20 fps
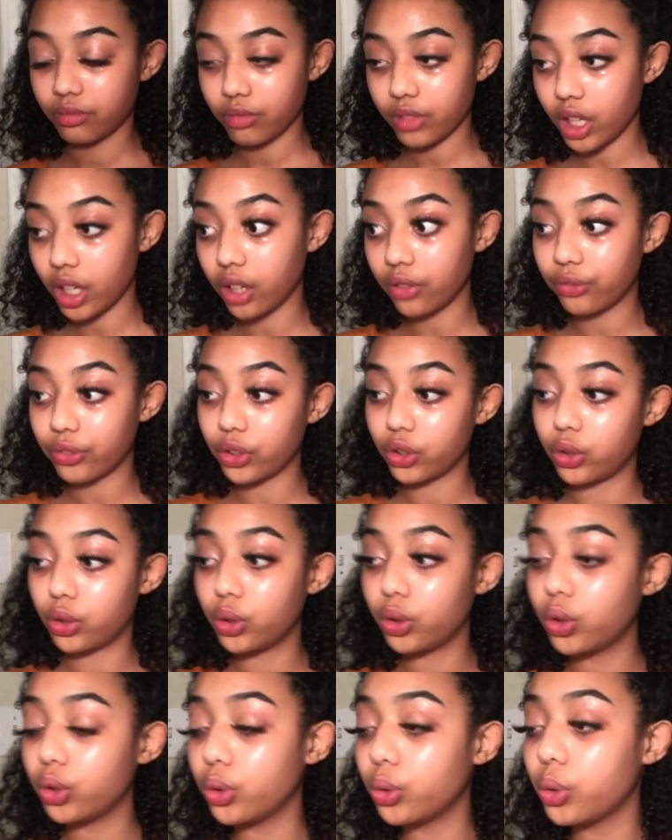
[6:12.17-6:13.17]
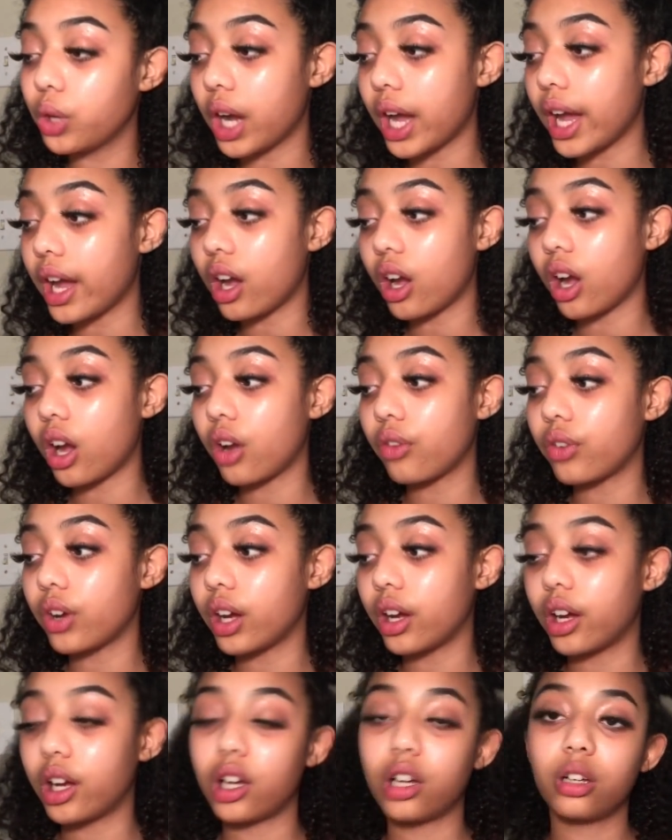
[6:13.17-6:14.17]
If you have
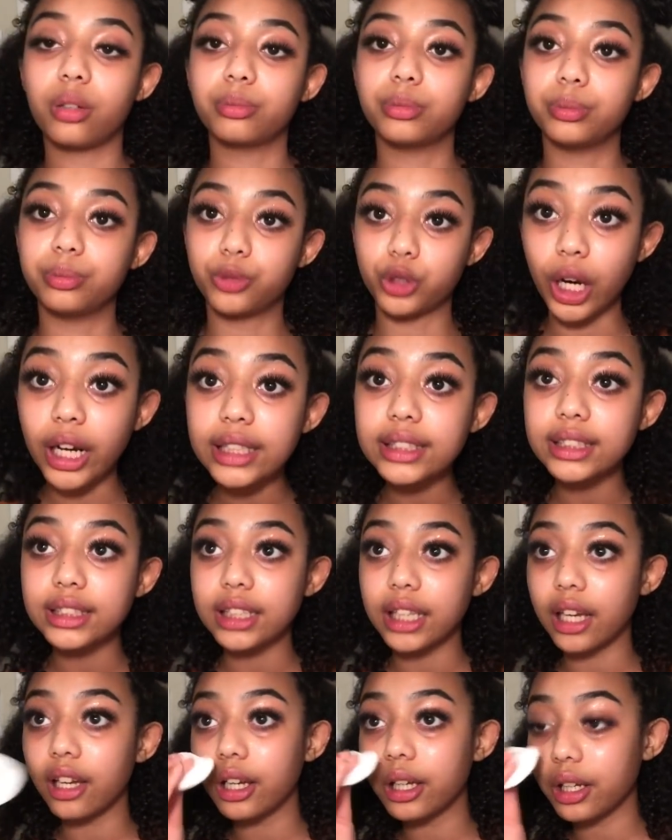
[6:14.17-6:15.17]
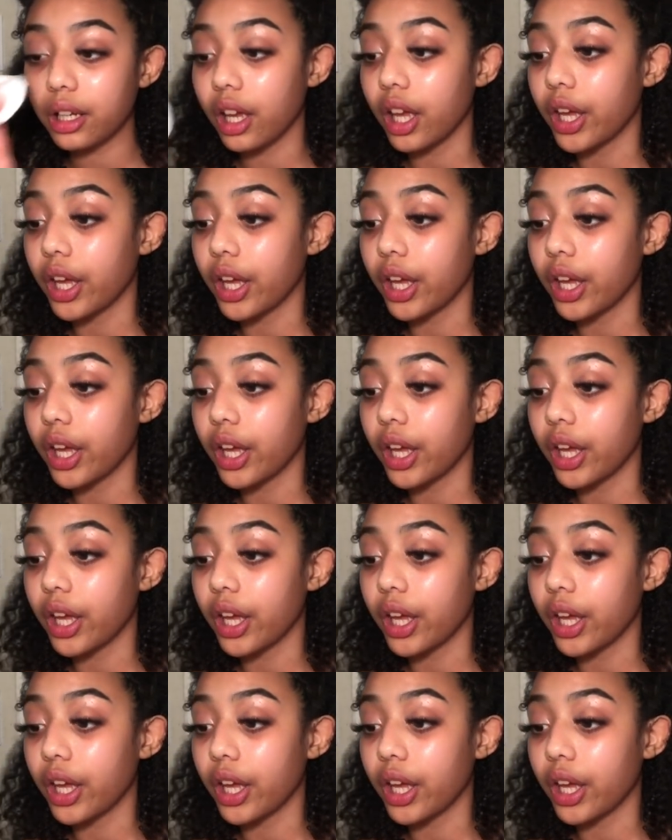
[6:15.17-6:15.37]
dry skin,